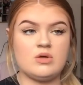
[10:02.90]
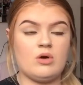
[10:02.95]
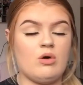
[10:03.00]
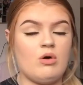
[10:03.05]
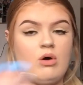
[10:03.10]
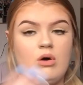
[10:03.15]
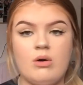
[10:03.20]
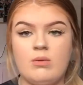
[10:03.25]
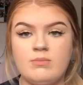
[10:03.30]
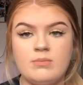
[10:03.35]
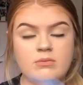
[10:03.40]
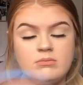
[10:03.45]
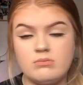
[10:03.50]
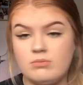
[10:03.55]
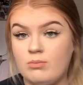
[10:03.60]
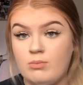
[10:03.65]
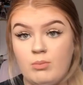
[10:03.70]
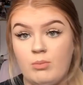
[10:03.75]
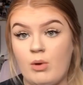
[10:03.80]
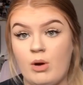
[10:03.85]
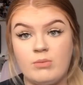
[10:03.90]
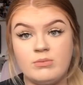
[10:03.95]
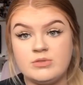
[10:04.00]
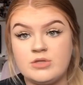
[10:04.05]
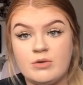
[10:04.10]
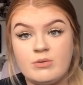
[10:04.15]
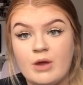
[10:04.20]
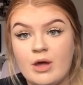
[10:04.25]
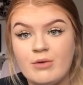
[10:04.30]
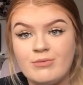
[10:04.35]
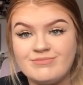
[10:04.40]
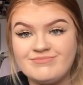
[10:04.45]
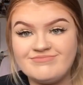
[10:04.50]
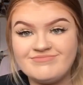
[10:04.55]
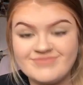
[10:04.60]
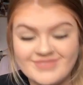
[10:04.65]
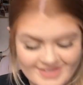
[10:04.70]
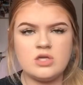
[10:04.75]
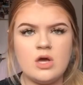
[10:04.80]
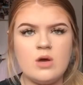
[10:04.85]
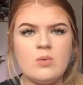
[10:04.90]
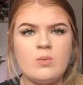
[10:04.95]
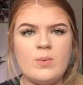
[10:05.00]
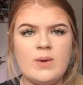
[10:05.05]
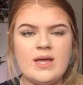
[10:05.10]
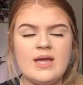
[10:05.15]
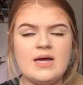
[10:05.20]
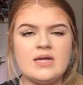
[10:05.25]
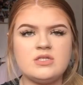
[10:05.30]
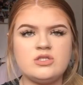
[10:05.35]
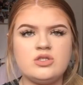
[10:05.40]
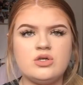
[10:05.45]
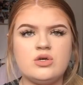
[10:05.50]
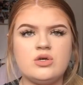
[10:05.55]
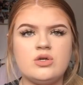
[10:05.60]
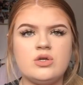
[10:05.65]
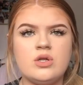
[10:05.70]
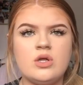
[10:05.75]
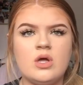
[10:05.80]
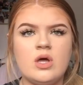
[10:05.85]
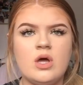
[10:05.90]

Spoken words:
or what, we don't know. So we had done